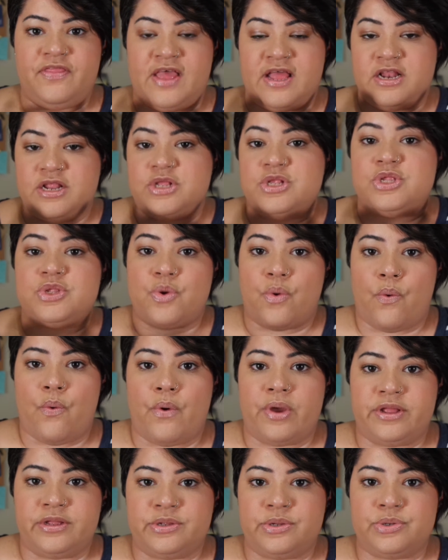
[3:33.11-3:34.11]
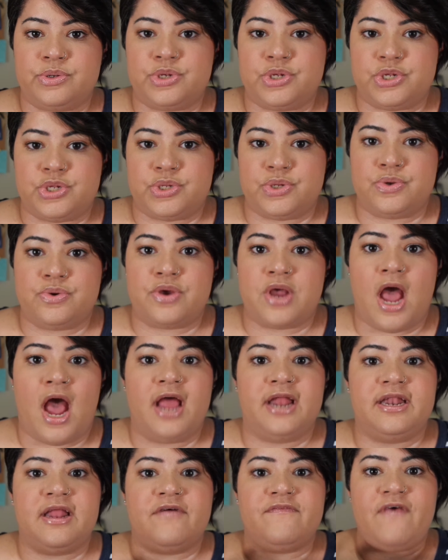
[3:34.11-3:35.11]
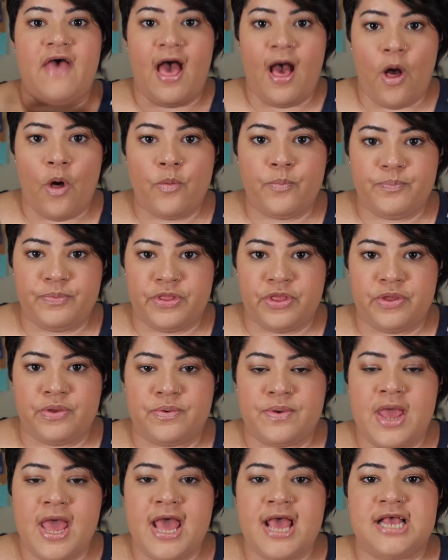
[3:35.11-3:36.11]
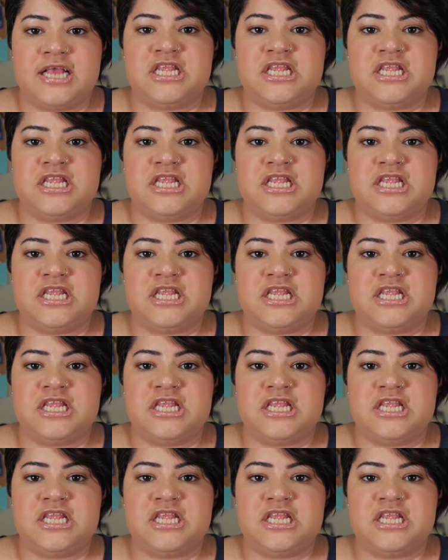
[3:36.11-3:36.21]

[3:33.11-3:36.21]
that is going to kind of help you,